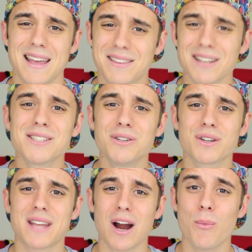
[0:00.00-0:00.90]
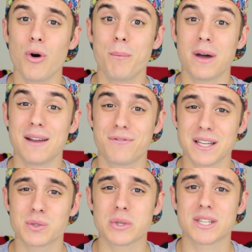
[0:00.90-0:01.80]
It doesn't look terrible, but if
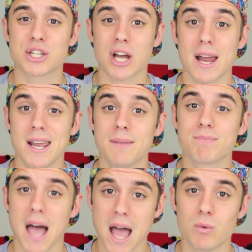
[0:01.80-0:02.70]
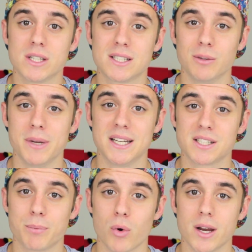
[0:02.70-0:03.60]
this was the shiny, I would still be
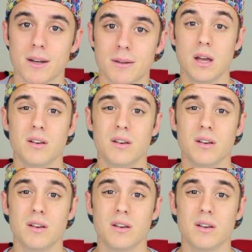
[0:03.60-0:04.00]
disappointed.